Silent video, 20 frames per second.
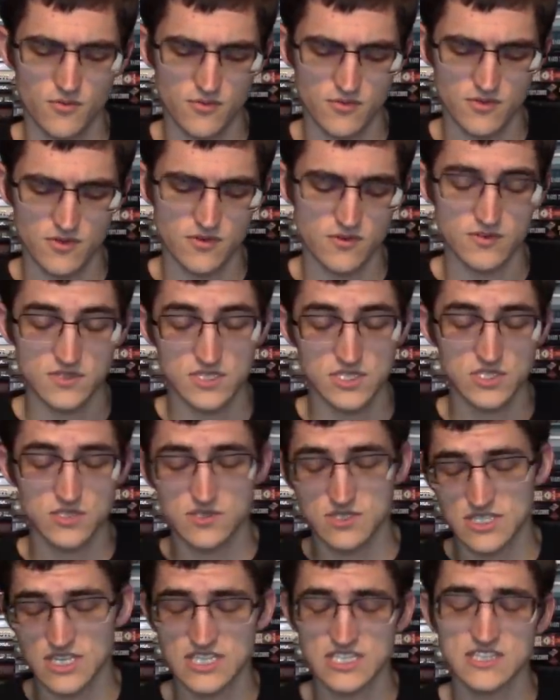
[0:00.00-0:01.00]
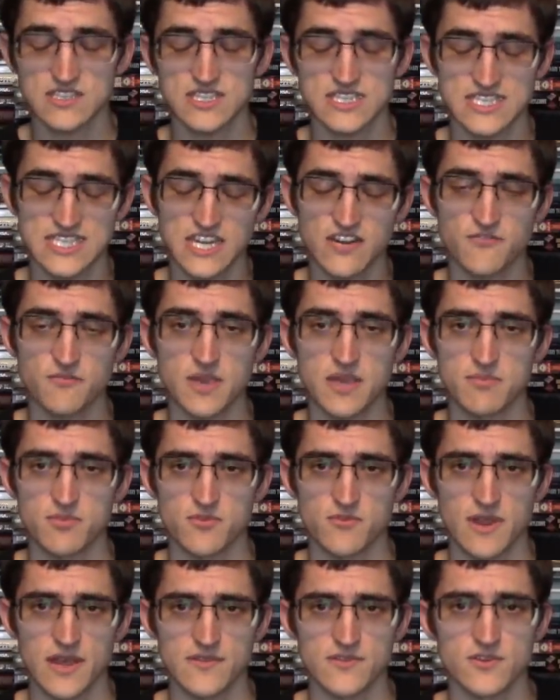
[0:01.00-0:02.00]
or this set of paper,
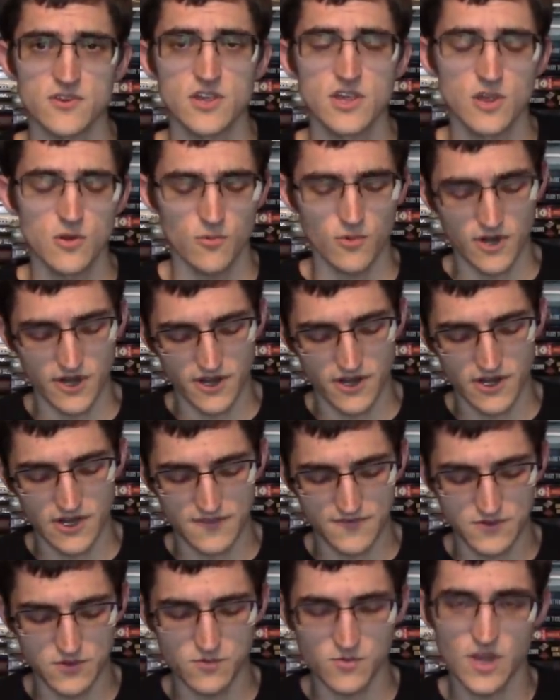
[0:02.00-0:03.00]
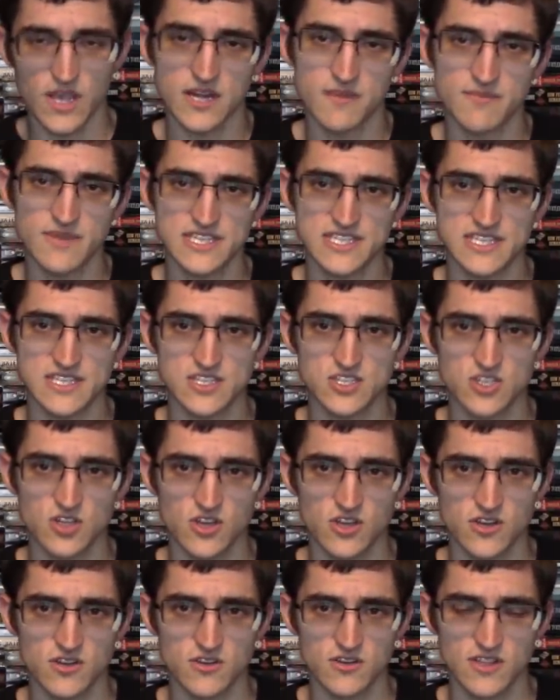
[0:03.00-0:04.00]
rather, where if you write a message
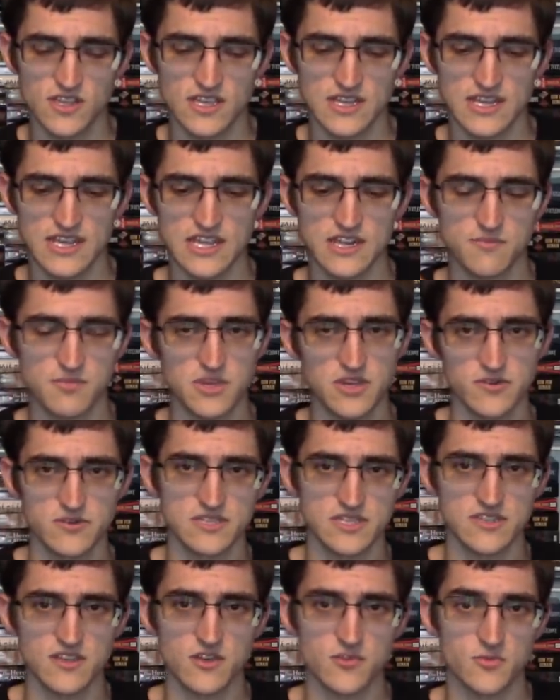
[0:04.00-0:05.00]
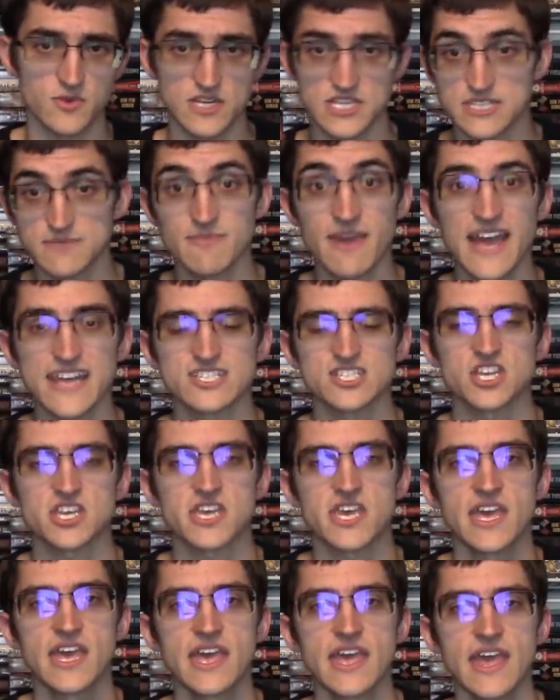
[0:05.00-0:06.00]
on it, it appears on the other one. It's
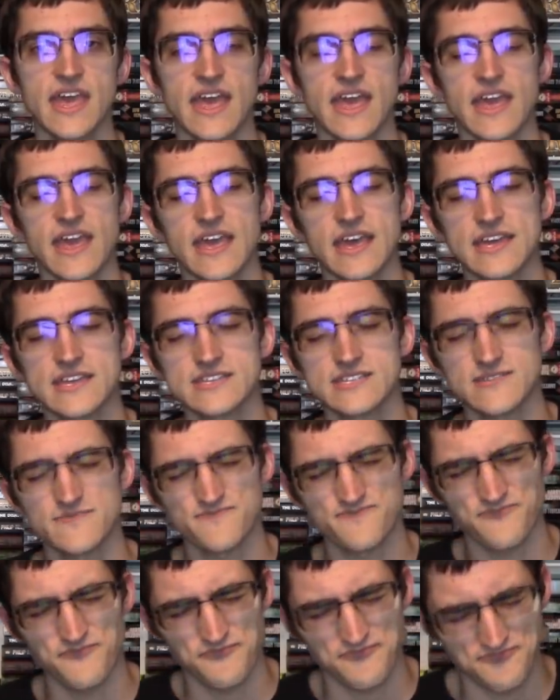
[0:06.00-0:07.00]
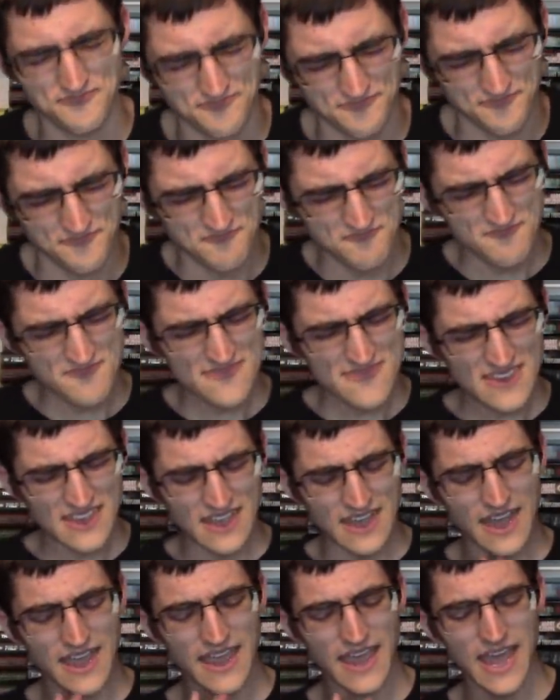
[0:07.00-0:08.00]
magic. And
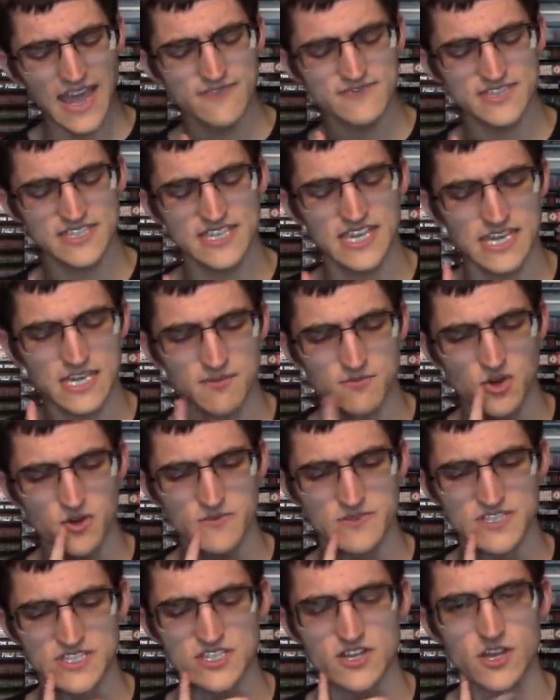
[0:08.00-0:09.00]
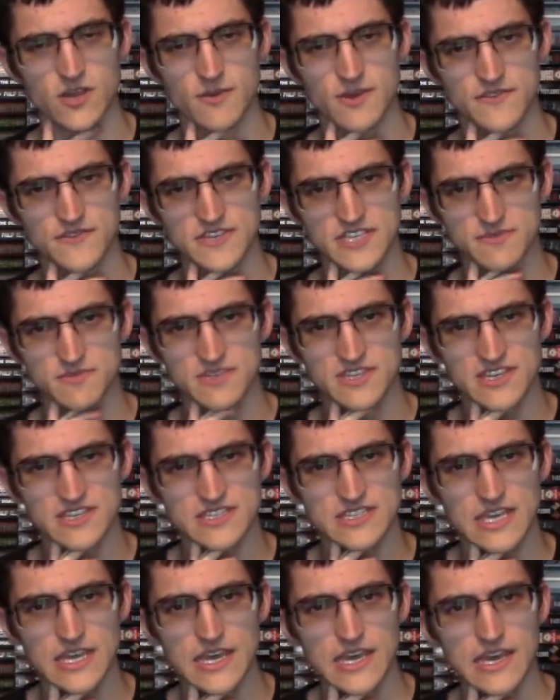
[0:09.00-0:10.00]
I have to take a moment to talk about this
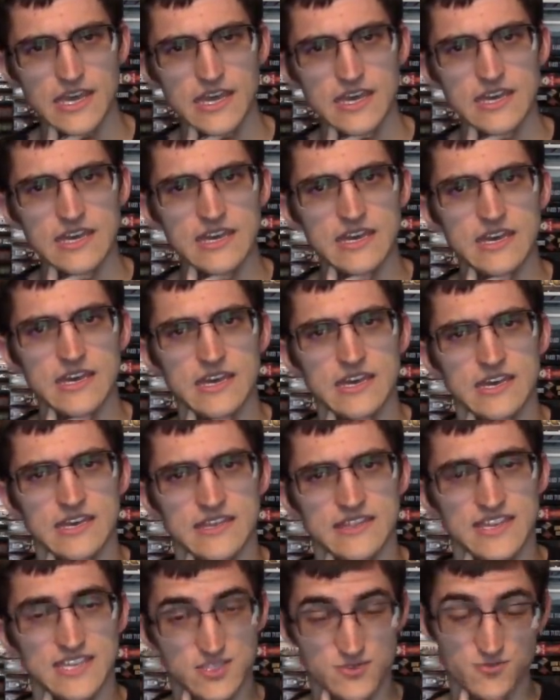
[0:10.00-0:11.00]
because that's